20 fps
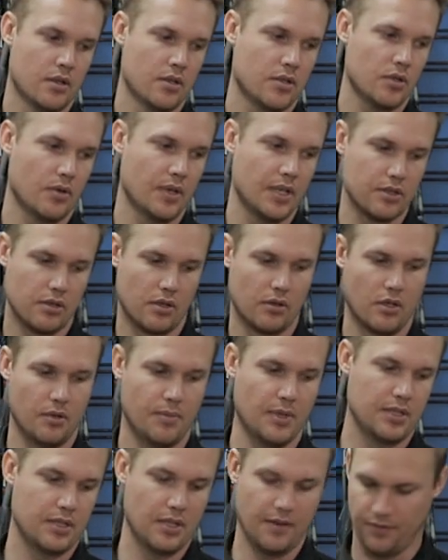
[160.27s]
So it is a little
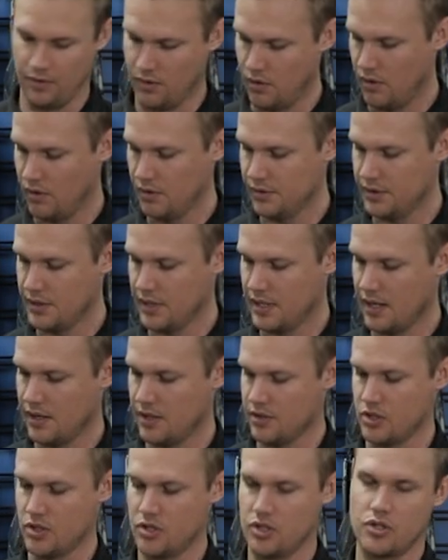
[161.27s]
bit difficult to
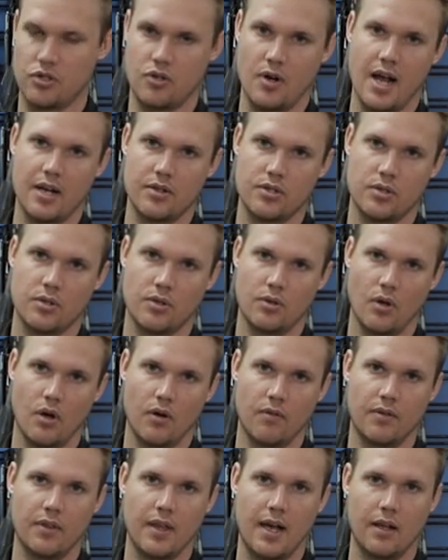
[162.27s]
get it to stretch
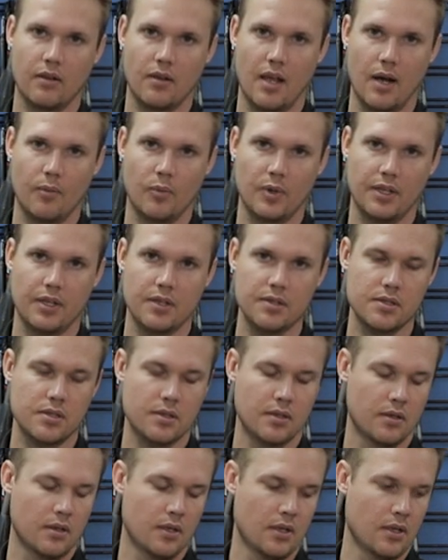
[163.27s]
over that line
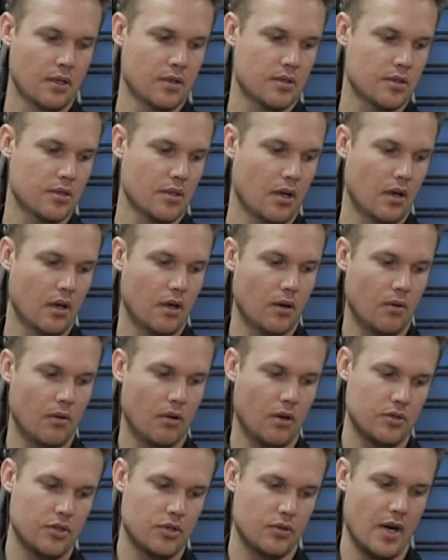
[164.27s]
release. So
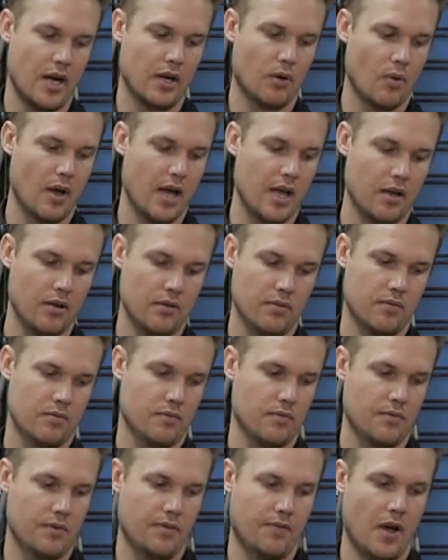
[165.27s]
straight away,
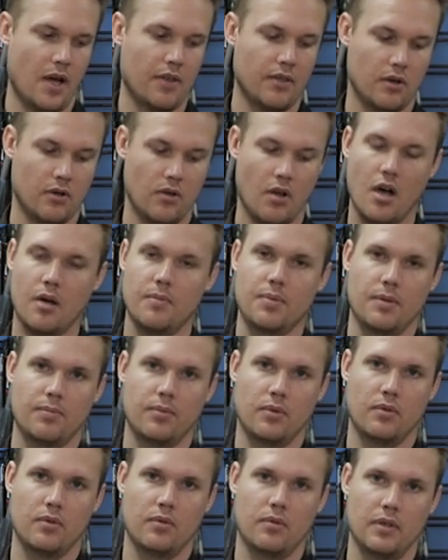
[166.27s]
we find that a lot of
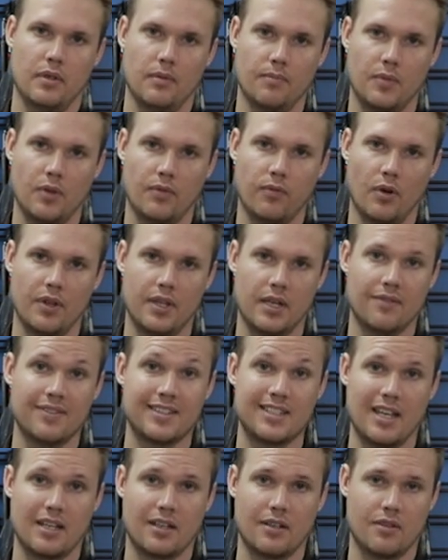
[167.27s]
people, before they
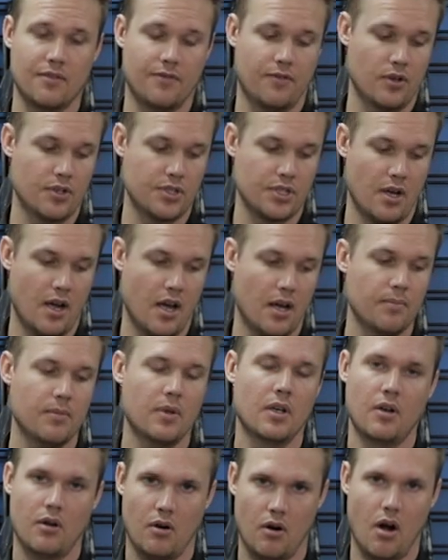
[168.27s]
even take it the first
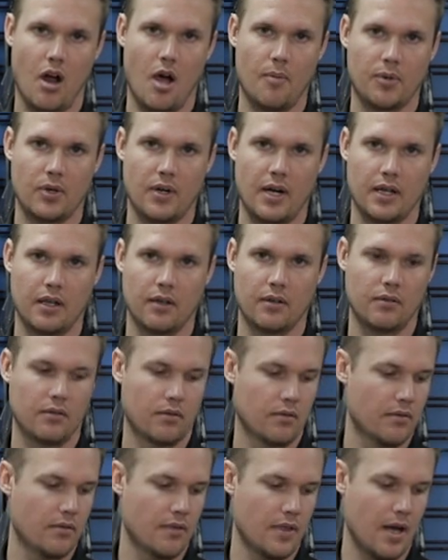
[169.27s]
time, are upgrading
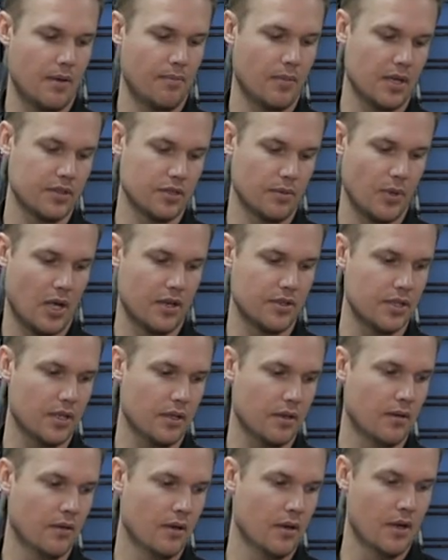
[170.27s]
that muzzle
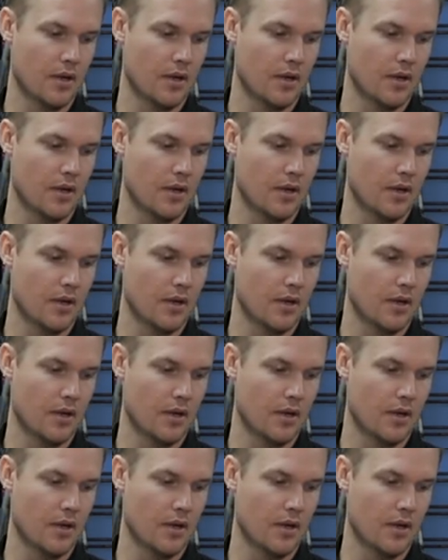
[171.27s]
bungee.